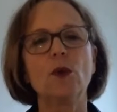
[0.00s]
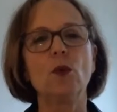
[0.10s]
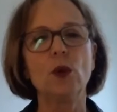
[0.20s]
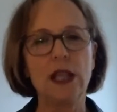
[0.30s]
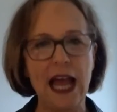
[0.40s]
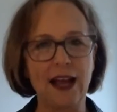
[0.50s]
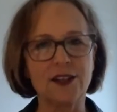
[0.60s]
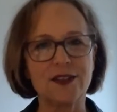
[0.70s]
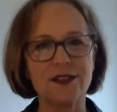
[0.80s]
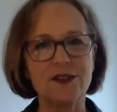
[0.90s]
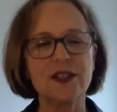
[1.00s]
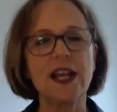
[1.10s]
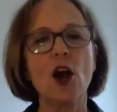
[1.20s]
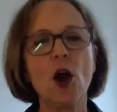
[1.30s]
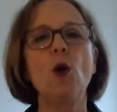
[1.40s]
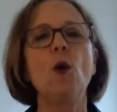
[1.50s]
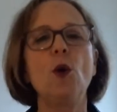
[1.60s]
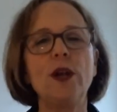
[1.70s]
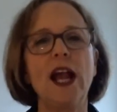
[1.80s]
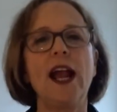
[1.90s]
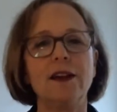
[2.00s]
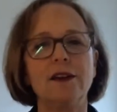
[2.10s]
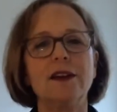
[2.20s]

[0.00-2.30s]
relax. It's like, oh, okay,